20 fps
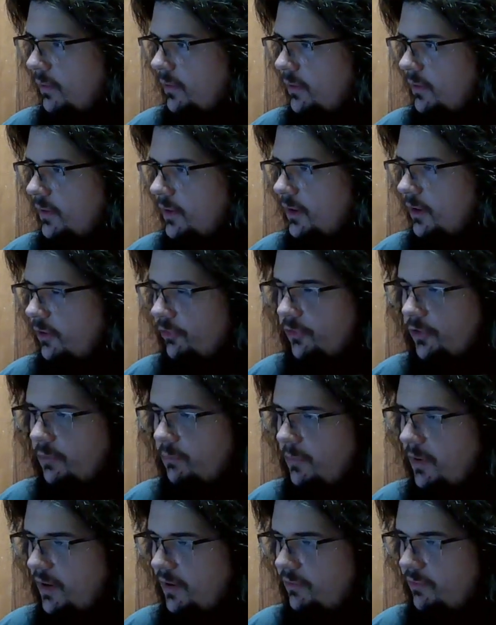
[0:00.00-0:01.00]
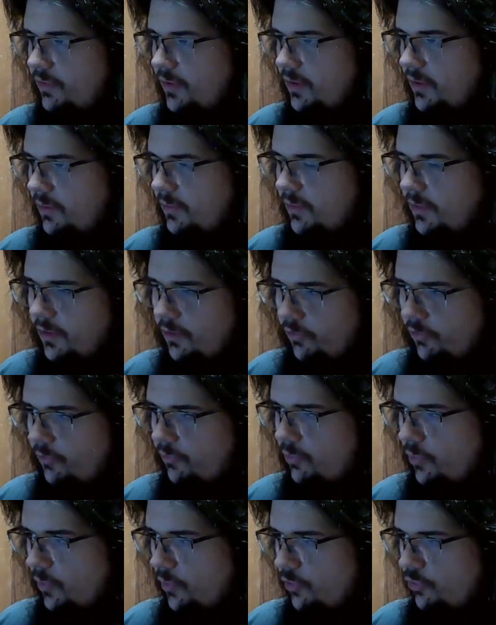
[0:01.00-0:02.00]
It isn't a main event. It
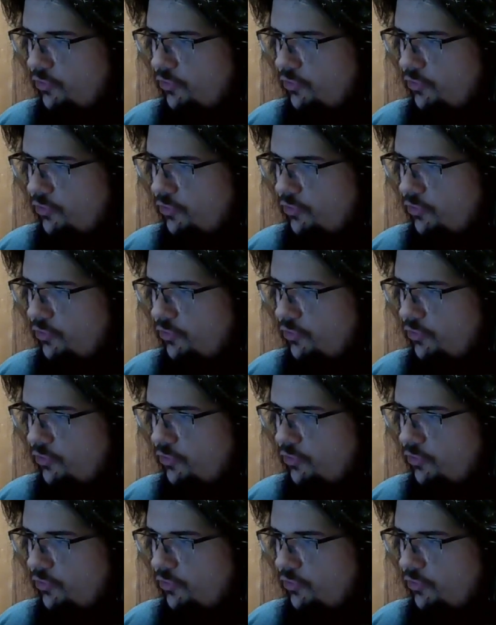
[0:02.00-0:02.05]
isn't for a